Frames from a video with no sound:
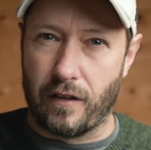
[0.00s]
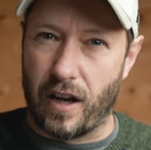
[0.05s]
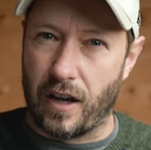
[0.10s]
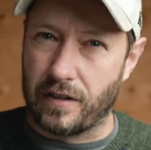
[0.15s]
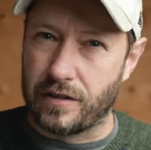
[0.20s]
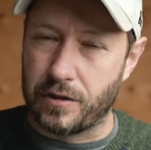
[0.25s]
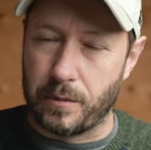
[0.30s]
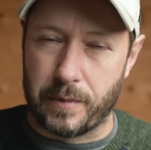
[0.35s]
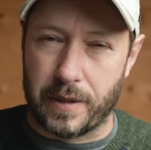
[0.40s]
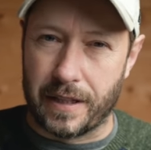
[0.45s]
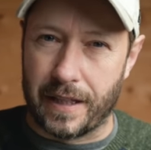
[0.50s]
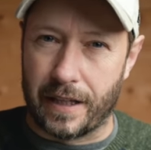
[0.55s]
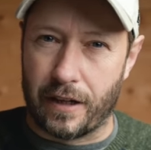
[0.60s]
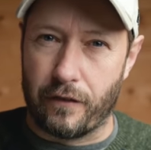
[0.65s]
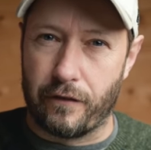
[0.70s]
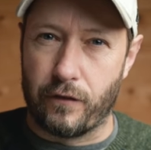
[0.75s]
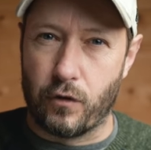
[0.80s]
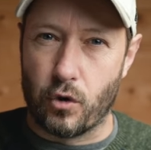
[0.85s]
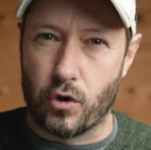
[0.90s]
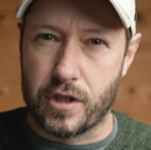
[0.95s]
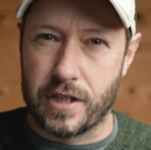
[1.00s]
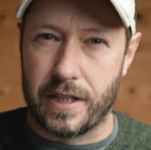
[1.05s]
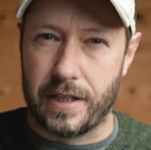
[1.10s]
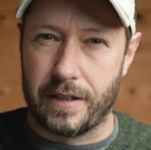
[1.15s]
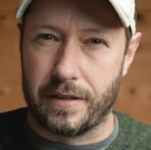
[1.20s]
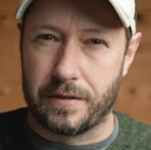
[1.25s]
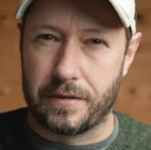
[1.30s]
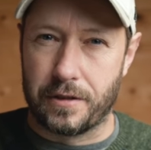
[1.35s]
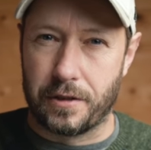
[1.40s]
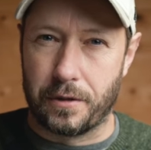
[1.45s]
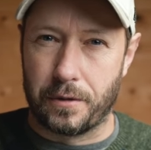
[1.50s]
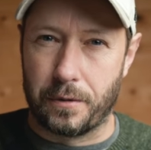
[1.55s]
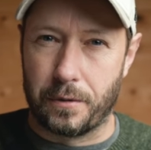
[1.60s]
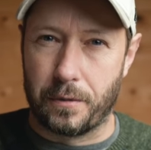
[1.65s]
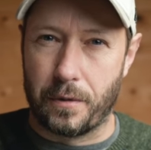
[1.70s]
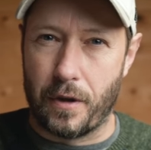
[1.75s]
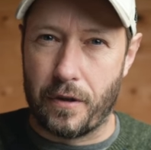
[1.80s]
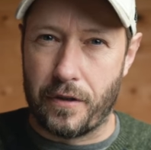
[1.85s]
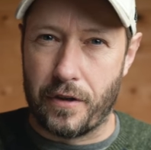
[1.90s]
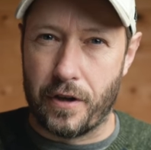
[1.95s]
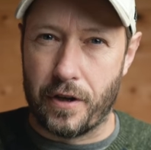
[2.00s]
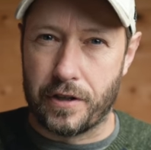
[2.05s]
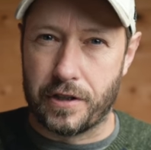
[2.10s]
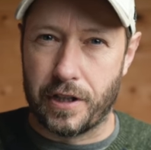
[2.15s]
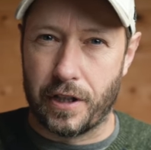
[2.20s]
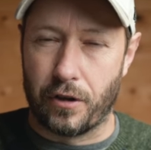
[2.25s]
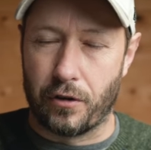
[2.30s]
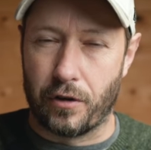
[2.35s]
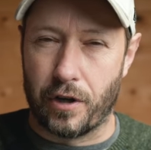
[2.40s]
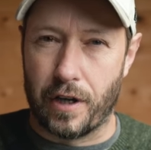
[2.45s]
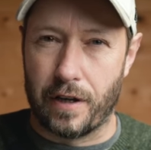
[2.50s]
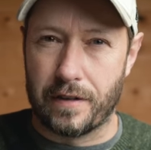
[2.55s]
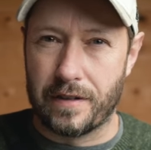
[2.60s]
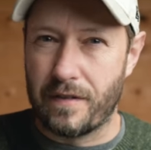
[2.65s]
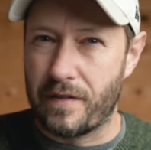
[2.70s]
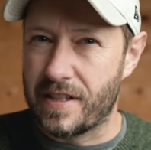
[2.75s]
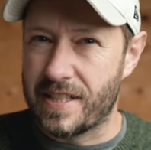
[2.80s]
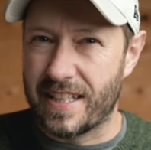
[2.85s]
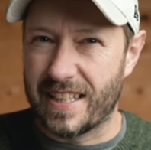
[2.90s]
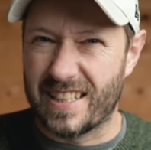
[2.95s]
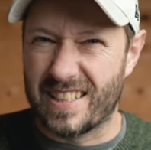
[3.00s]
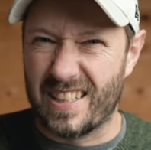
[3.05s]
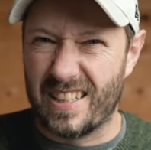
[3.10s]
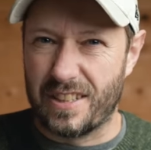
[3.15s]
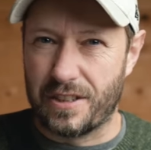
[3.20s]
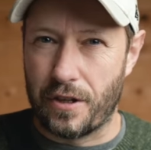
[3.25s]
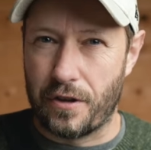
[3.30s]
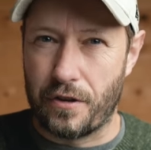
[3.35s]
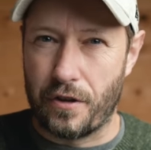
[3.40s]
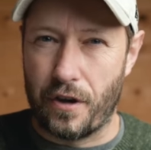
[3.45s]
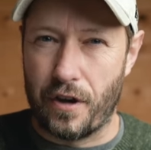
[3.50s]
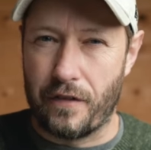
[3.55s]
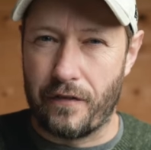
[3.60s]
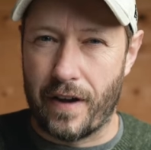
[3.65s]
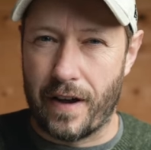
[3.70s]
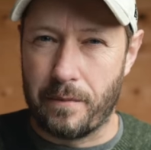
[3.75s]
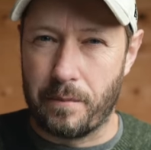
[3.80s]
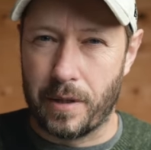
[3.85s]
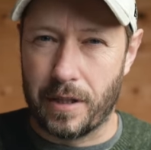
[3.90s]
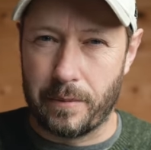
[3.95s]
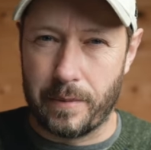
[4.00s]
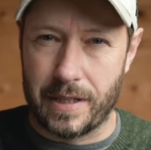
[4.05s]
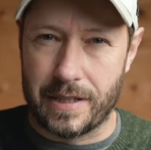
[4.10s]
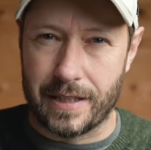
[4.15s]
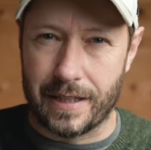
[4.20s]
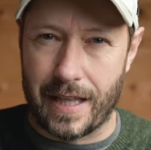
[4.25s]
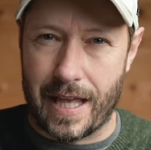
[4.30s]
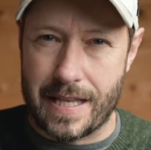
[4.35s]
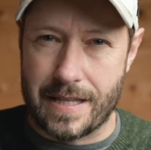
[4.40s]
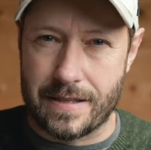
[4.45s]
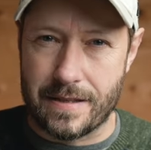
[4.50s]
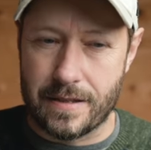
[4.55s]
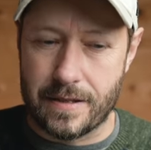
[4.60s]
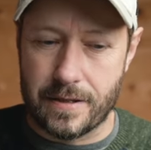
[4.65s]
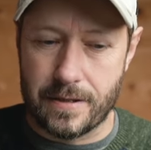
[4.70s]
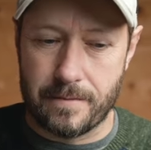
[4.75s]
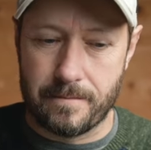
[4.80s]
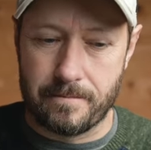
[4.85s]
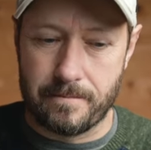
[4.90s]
something like a 14 to 30 or a 16 to 35 millimeter lens.